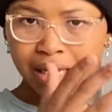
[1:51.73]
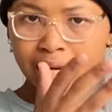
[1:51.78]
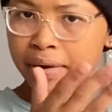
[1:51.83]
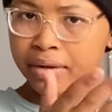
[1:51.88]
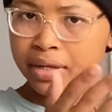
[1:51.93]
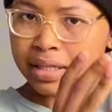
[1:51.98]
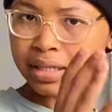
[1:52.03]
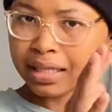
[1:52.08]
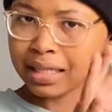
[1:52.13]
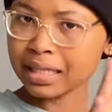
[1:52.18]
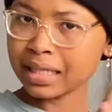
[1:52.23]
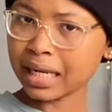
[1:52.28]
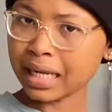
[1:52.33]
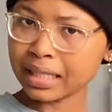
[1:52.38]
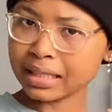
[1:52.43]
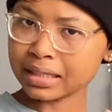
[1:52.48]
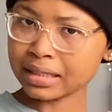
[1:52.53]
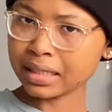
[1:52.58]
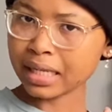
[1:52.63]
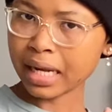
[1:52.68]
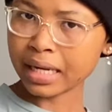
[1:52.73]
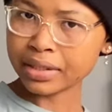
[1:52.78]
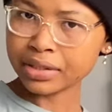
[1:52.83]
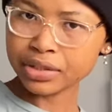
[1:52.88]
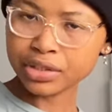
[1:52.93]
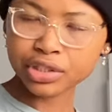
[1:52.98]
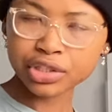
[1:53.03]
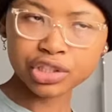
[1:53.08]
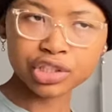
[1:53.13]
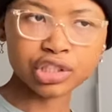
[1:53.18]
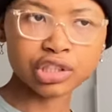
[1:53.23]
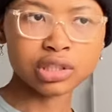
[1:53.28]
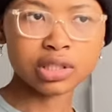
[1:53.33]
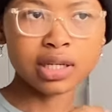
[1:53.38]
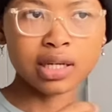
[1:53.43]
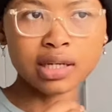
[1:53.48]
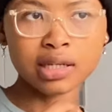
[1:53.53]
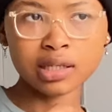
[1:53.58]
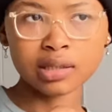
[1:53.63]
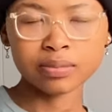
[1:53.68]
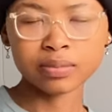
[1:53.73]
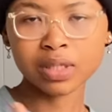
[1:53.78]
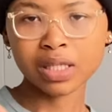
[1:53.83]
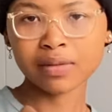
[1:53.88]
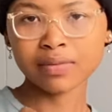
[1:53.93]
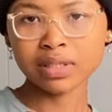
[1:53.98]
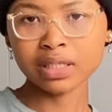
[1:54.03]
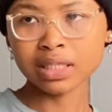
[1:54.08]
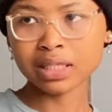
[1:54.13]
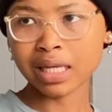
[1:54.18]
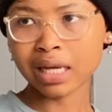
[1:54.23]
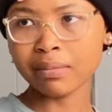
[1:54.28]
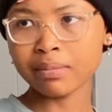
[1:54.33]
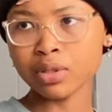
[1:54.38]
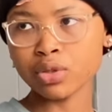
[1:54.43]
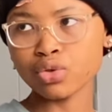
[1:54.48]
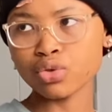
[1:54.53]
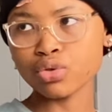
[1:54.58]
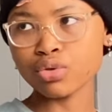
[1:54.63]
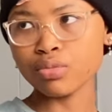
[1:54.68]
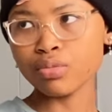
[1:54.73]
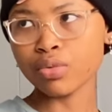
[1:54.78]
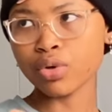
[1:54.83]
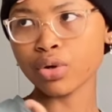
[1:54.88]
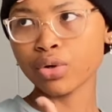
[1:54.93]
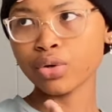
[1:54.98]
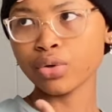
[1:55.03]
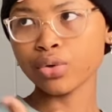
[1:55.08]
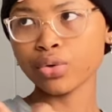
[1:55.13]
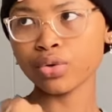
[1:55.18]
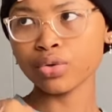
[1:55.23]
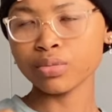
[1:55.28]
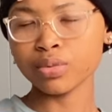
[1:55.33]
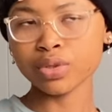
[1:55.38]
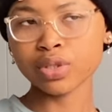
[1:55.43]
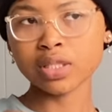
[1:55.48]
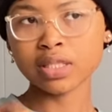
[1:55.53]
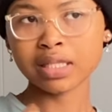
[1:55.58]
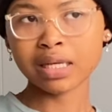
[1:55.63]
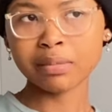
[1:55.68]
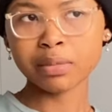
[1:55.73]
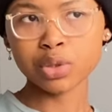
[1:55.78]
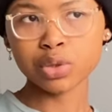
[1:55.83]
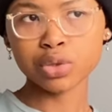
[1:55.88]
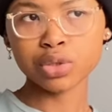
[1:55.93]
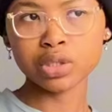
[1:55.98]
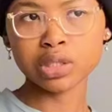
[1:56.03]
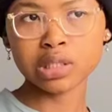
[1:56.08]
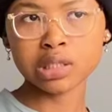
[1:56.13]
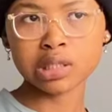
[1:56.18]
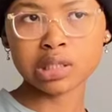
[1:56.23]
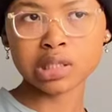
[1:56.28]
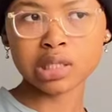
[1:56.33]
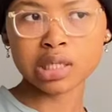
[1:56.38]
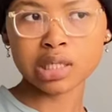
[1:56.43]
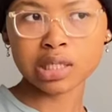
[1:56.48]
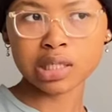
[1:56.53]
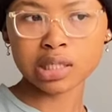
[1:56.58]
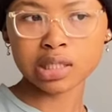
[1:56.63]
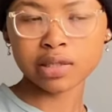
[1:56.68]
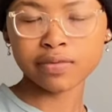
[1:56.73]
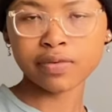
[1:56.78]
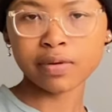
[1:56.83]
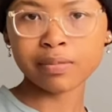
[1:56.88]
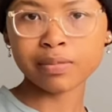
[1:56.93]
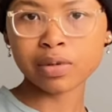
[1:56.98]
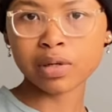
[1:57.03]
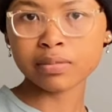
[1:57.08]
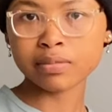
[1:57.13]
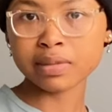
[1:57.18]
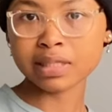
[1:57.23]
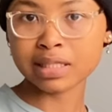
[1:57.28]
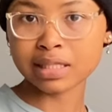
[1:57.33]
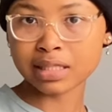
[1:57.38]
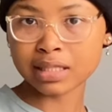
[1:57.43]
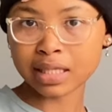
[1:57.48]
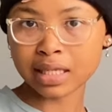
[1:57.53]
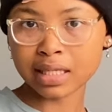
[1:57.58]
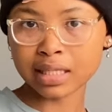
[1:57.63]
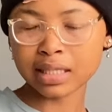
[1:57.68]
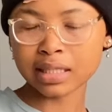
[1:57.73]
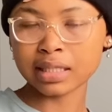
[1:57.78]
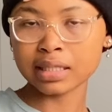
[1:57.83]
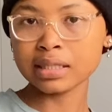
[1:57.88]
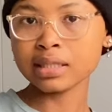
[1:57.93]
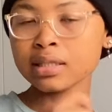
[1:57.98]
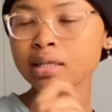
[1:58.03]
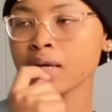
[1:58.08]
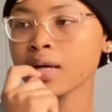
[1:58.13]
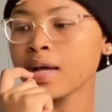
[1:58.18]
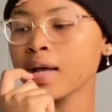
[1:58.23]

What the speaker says: currently like 9-ish. Kevin's coming tomorrow. Kulibus is coming today, if I'm not mistaken.